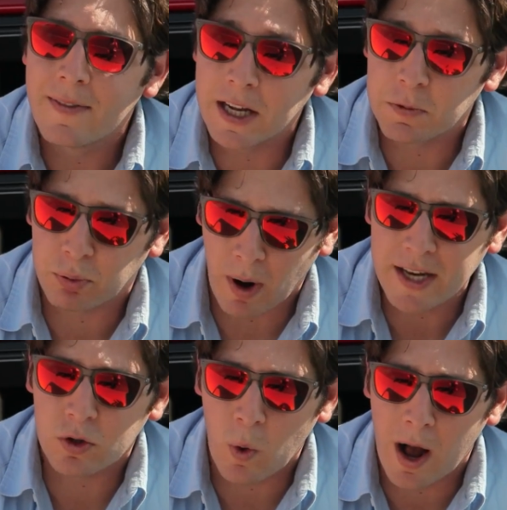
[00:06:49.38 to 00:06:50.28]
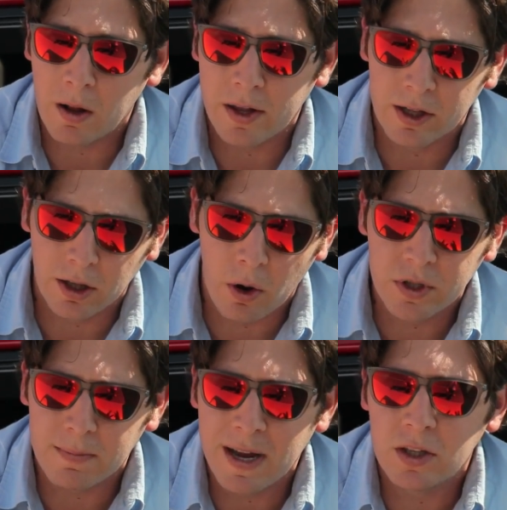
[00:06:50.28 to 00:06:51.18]
that's priced well in the low
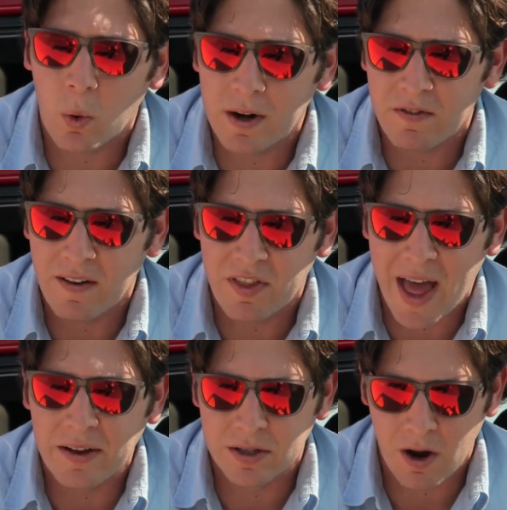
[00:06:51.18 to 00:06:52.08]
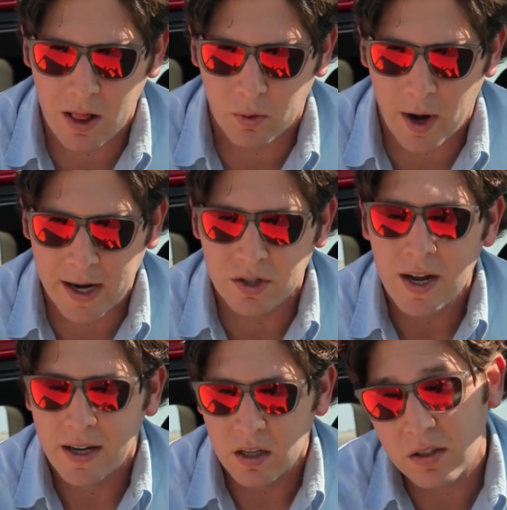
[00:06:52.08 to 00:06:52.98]
to mid $25,000 range,
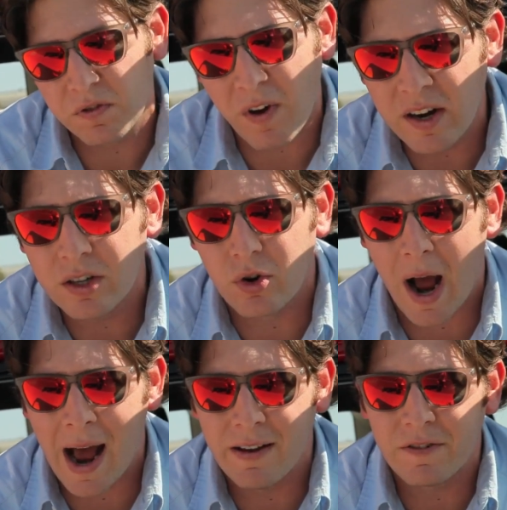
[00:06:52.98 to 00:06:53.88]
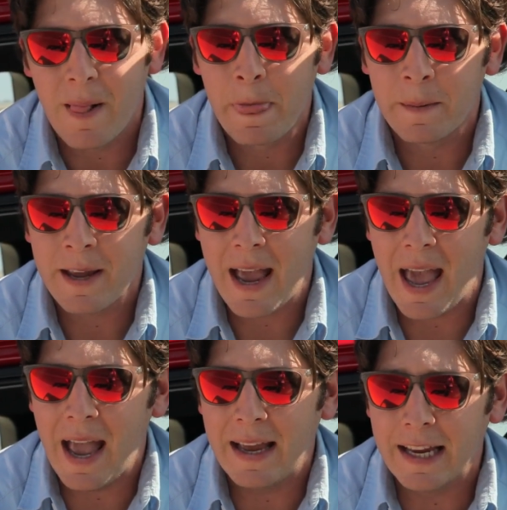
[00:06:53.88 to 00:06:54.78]
it's fun to drive,
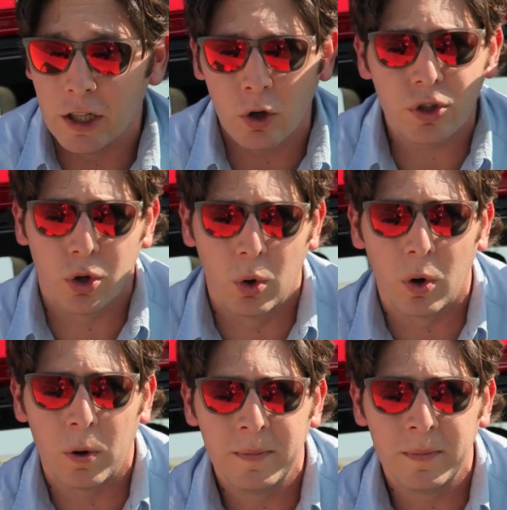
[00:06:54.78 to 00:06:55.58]
it looks cool